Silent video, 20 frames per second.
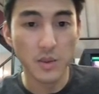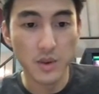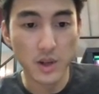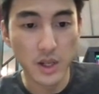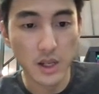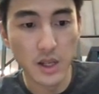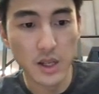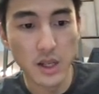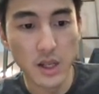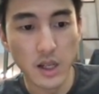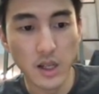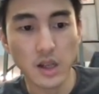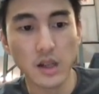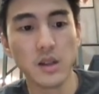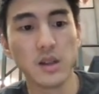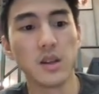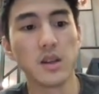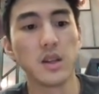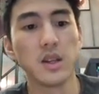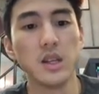would uh,
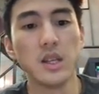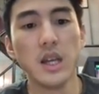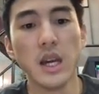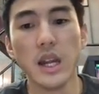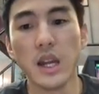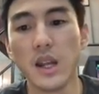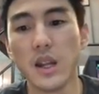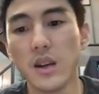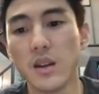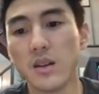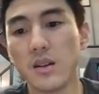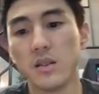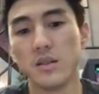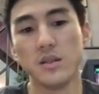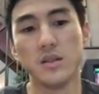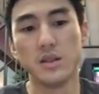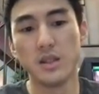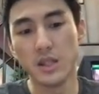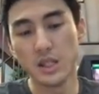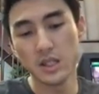get it.
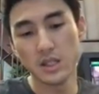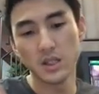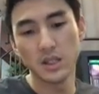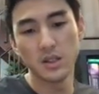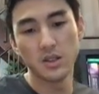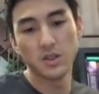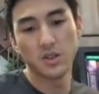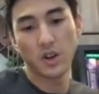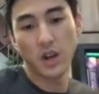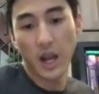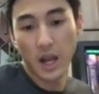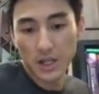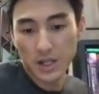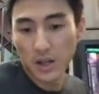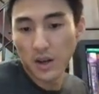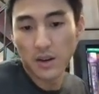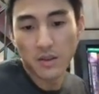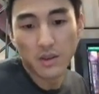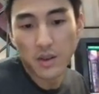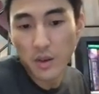This is trash.
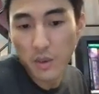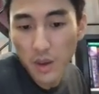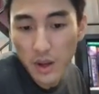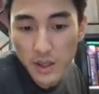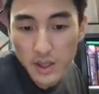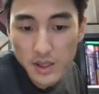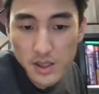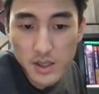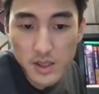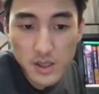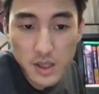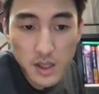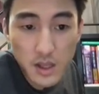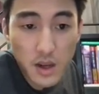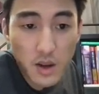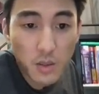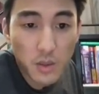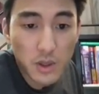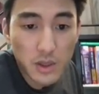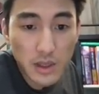I don't even know why this is in
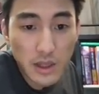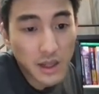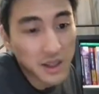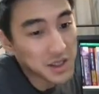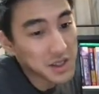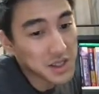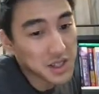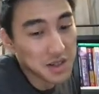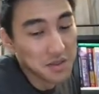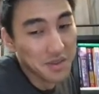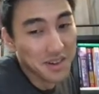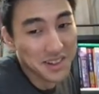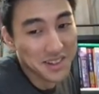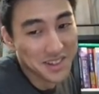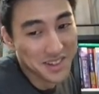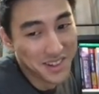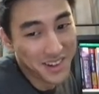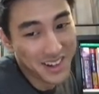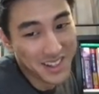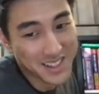here. World Legacy
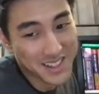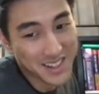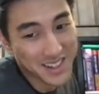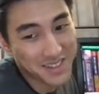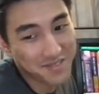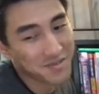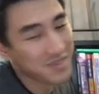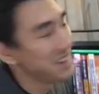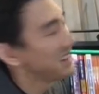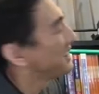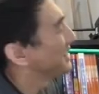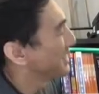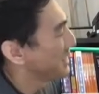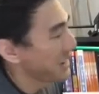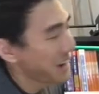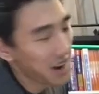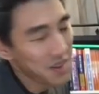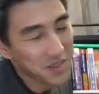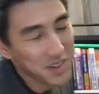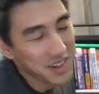Monstrosity.
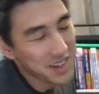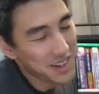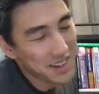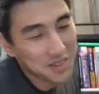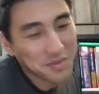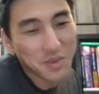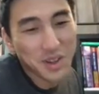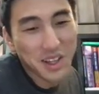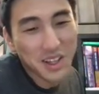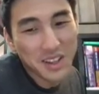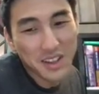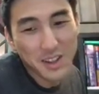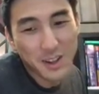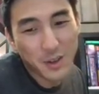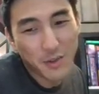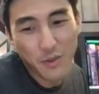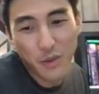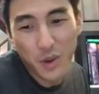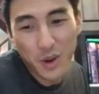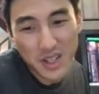I mean, I'd pick,
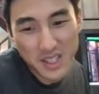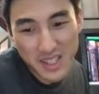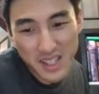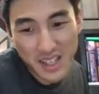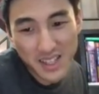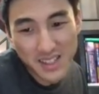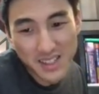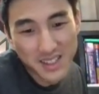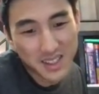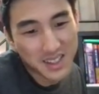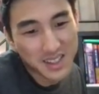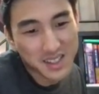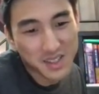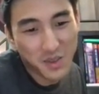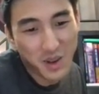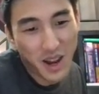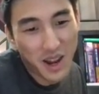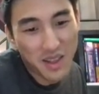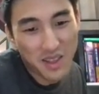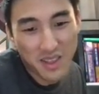they're 40 cents. That's
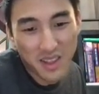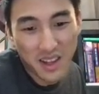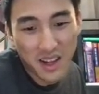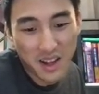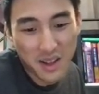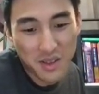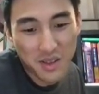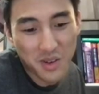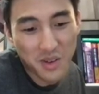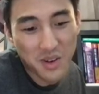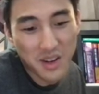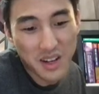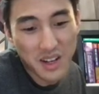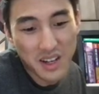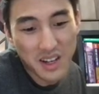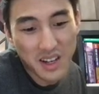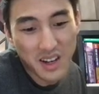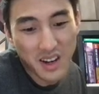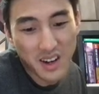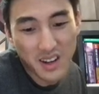why I think I threw it
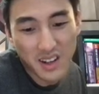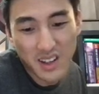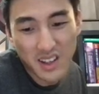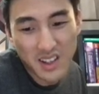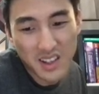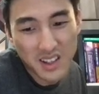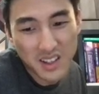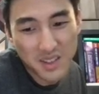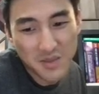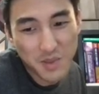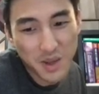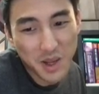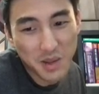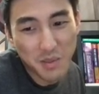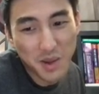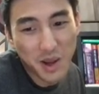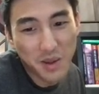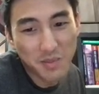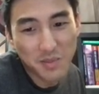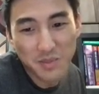in here. Pick
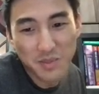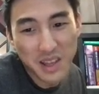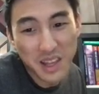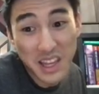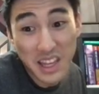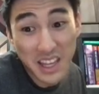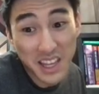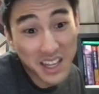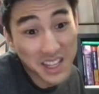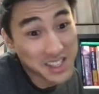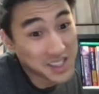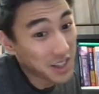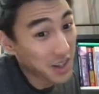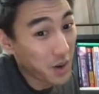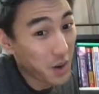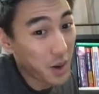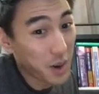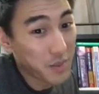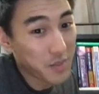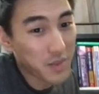them up in case they
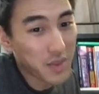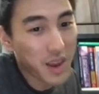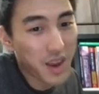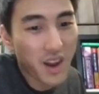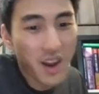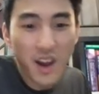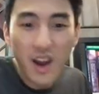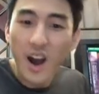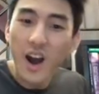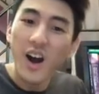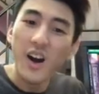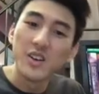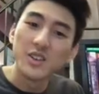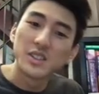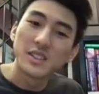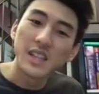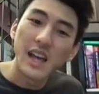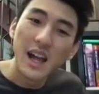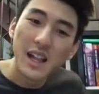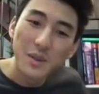go up. Oh,
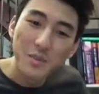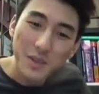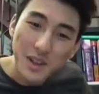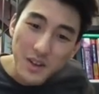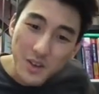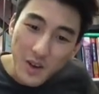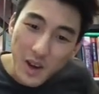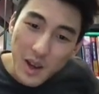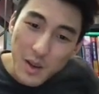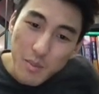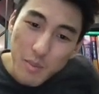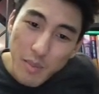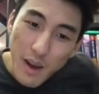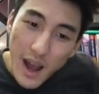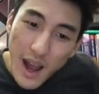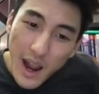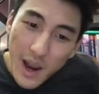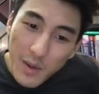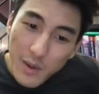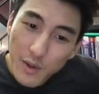Salamangreat
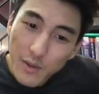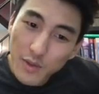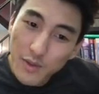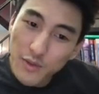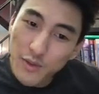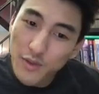Pyro